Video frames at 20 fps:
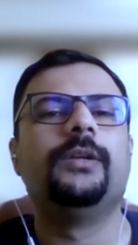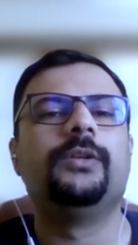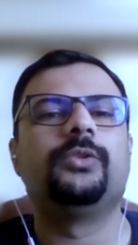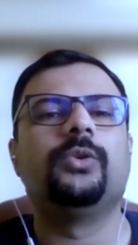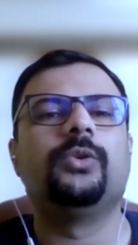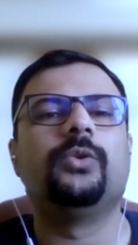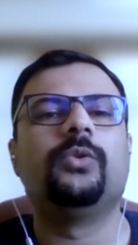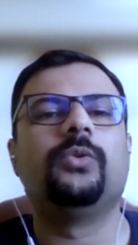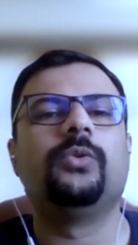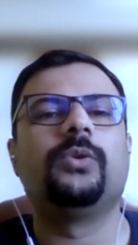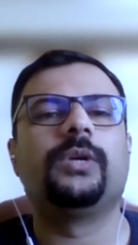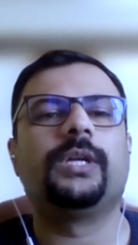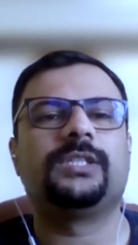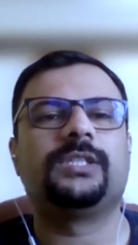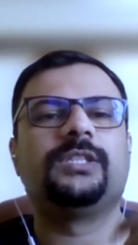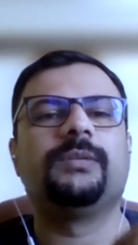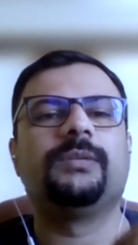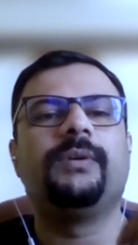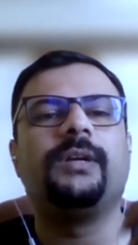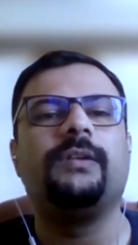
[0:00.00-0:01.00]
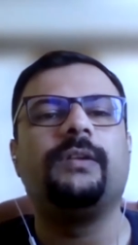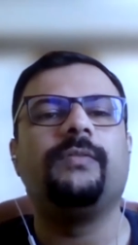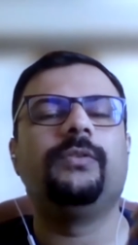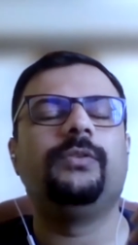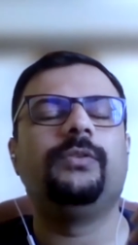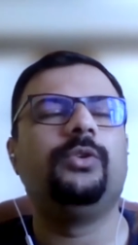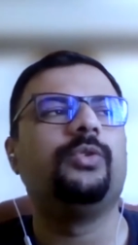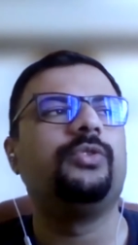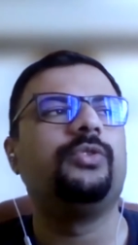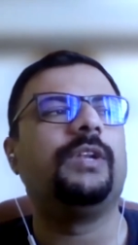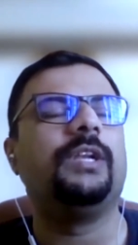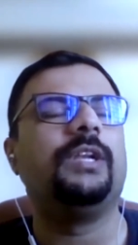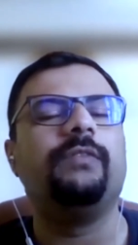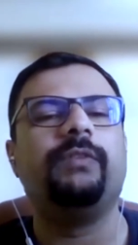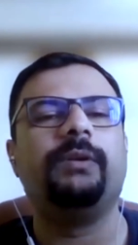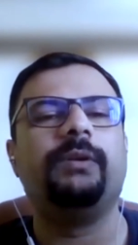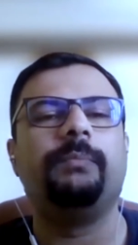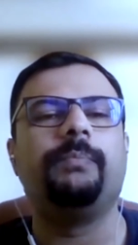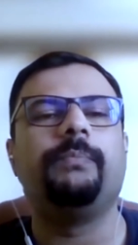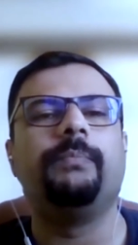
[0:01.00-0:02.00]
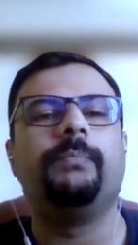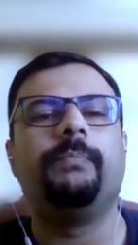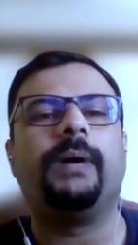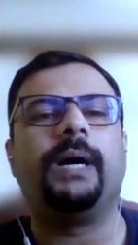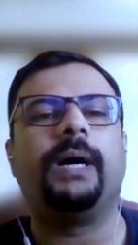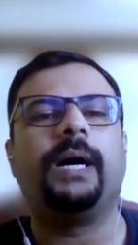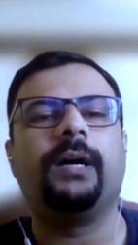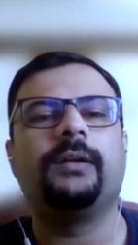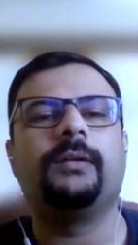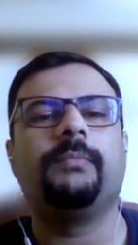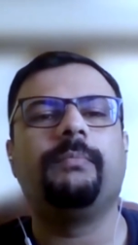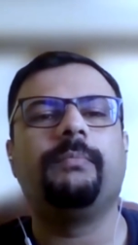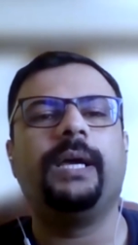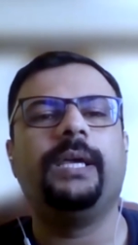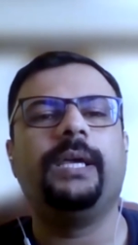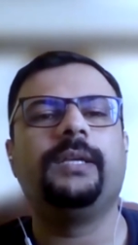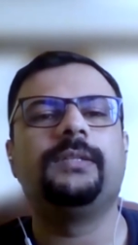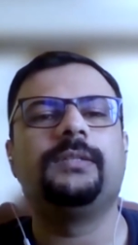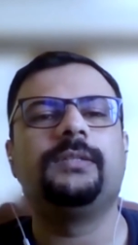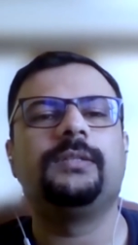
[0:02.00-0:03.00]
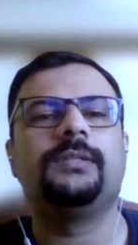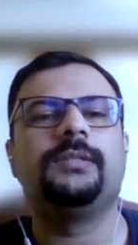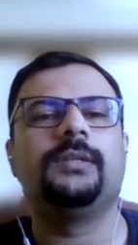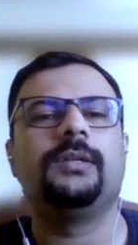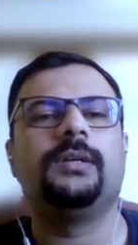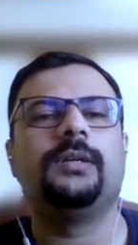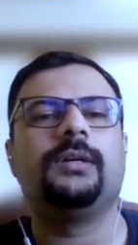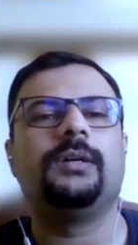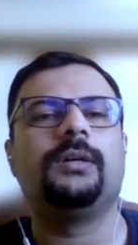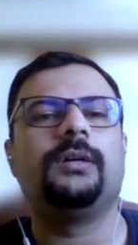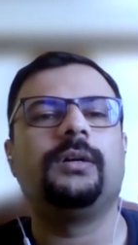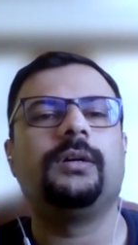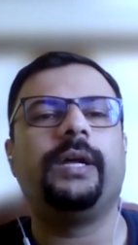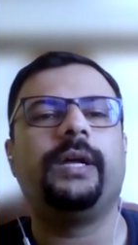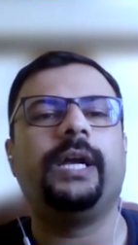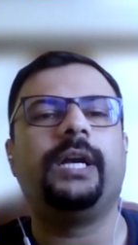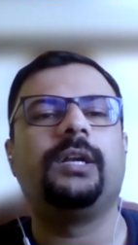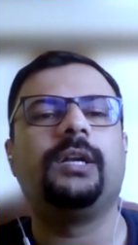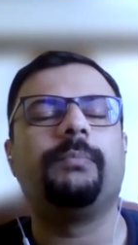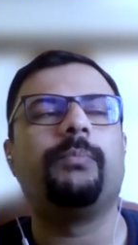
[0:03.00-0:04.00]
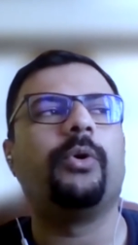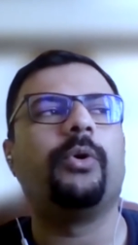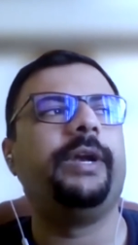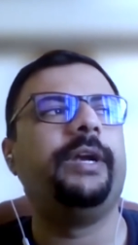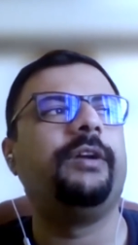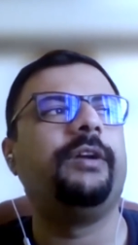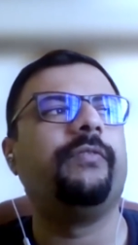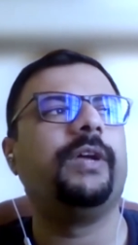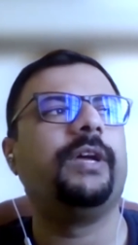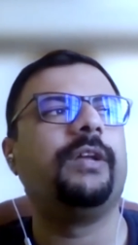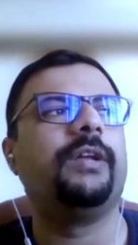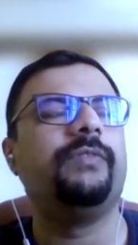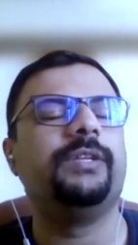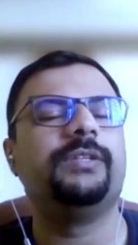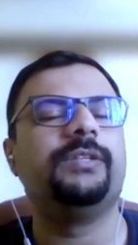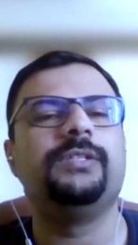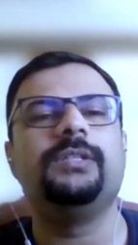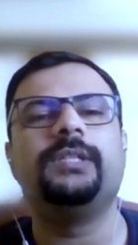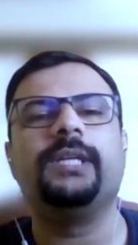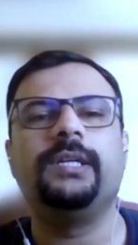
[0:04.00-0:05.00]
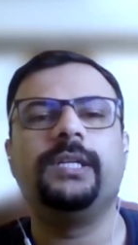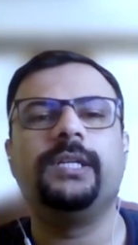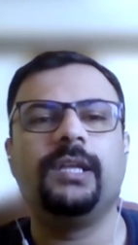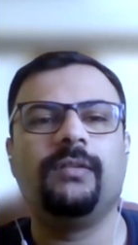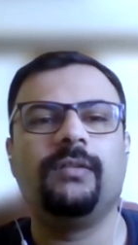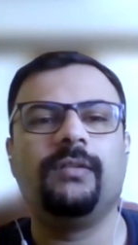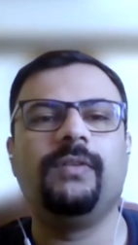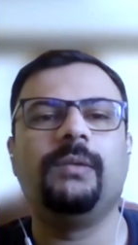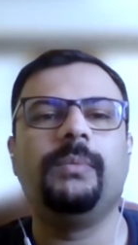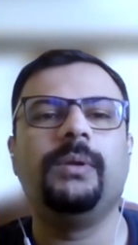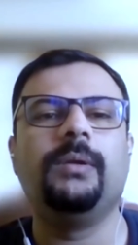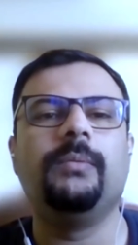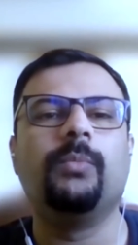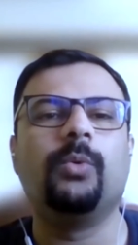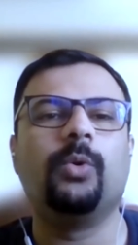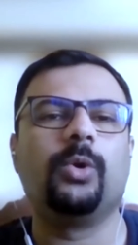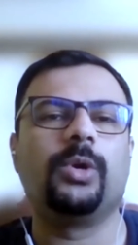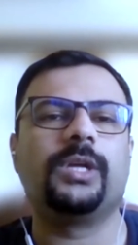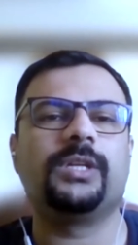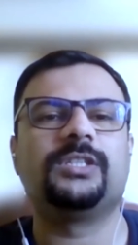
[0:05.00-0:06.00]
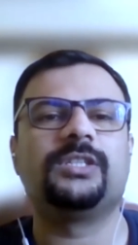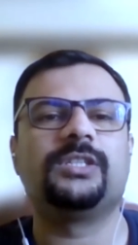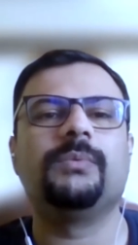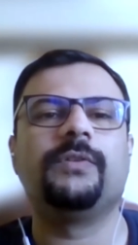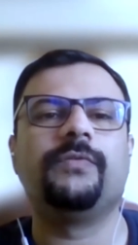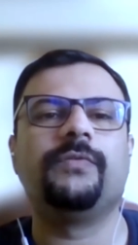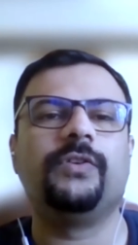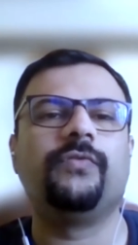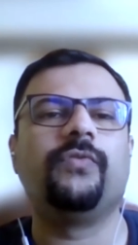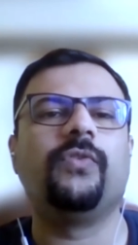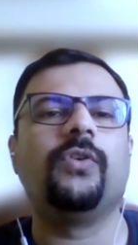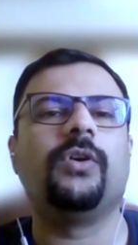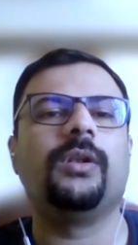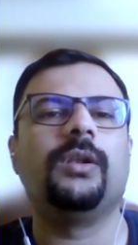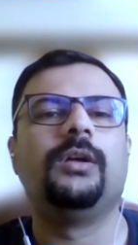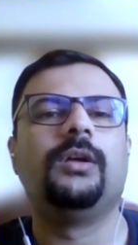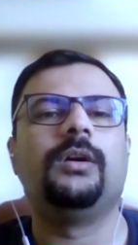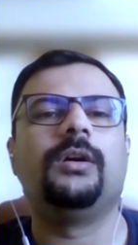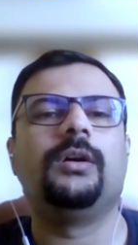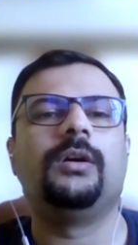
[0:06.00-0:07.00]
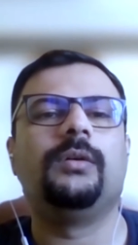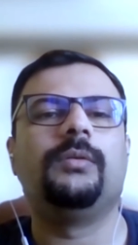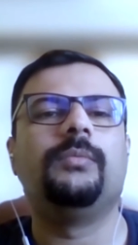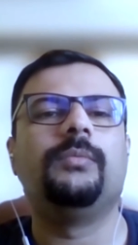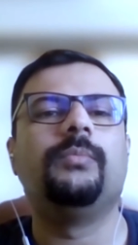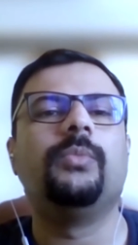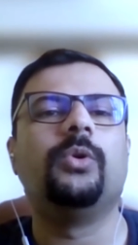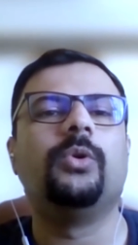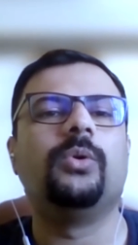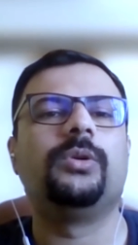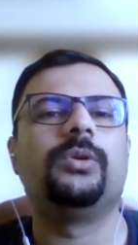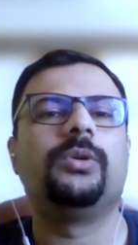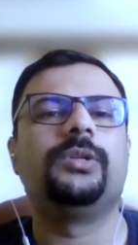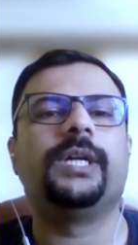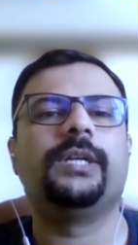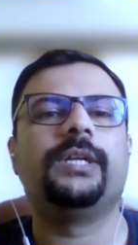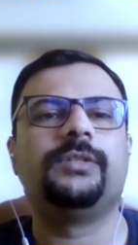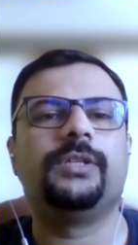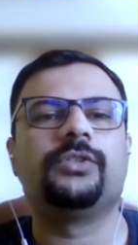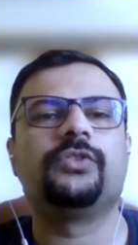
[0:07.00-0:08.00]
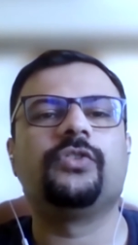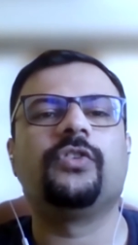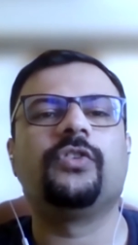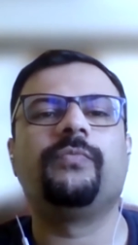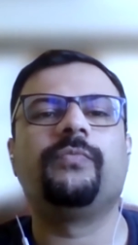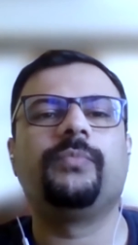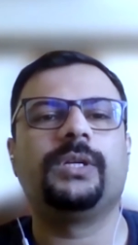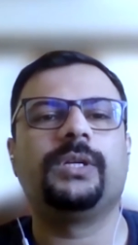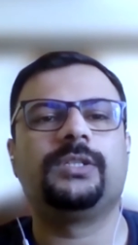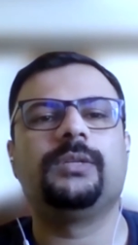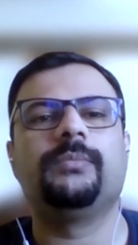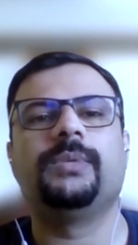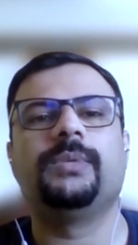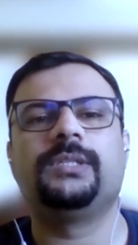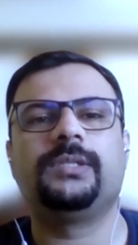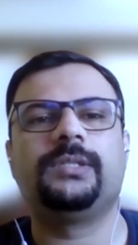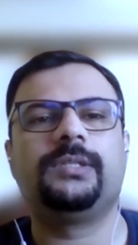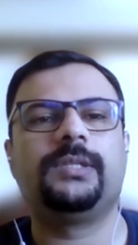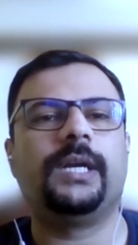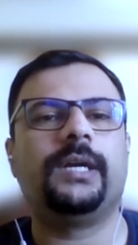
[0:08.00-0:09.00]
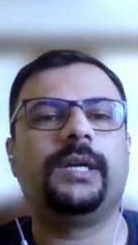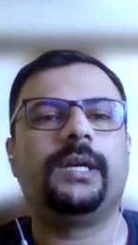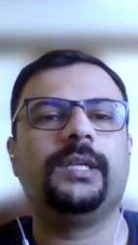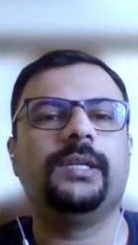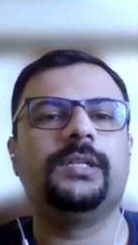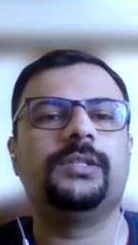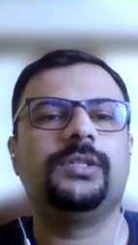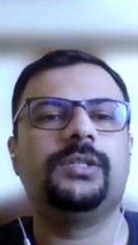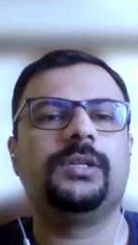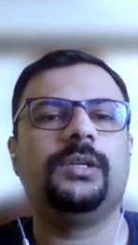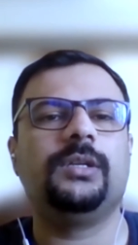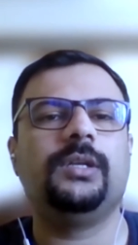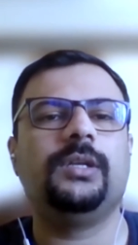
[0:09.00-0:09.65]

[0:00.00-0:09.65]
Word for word: So customer, usually we park bikes uh, at the point where we see that there will be more customer footfall, uh, more chances of customers starting to jet.